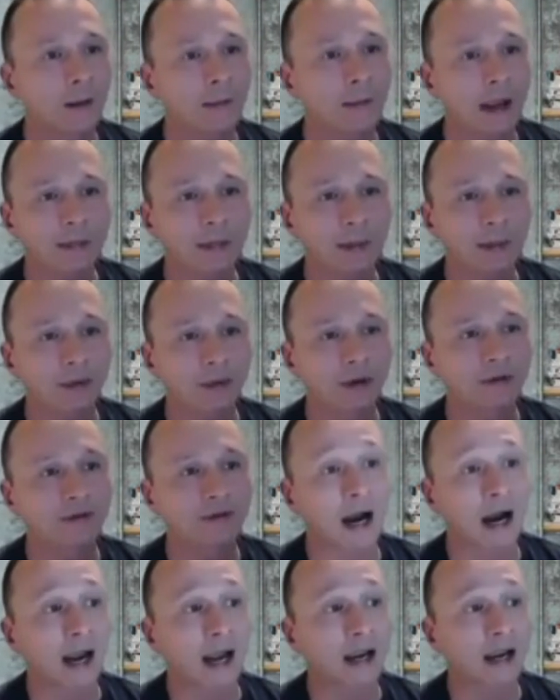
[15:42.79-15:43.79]
maybe
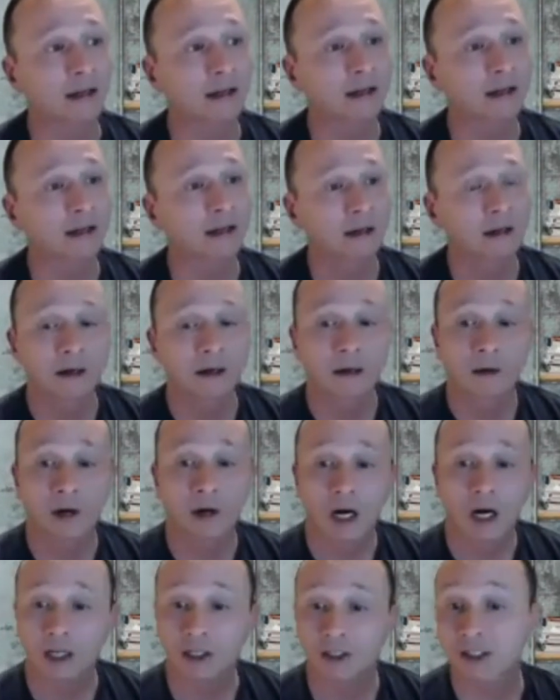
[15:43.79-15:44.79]
provide
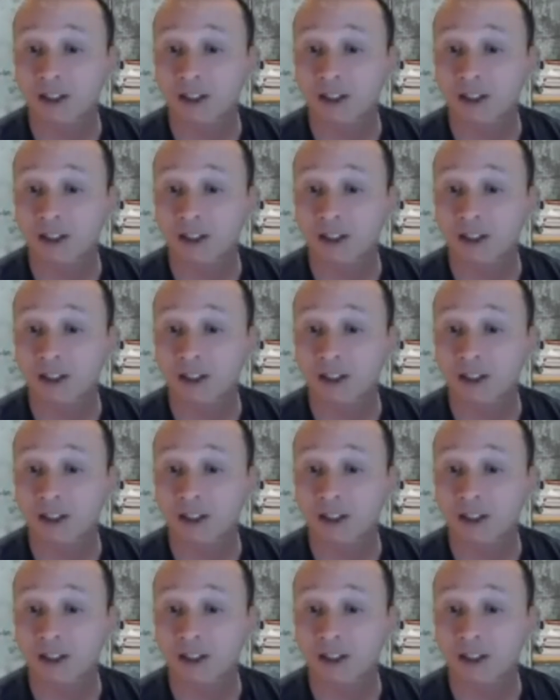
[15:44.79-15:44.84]
a